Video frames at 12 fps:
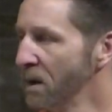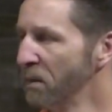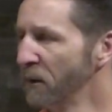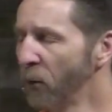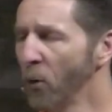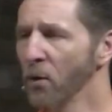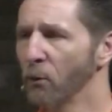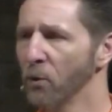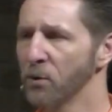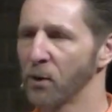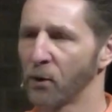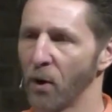before the
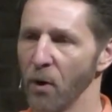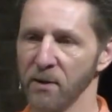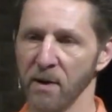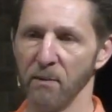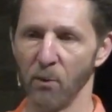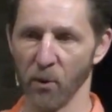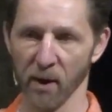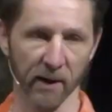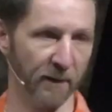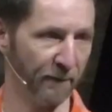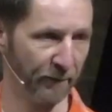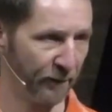rooster crows in the
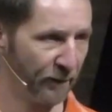morning,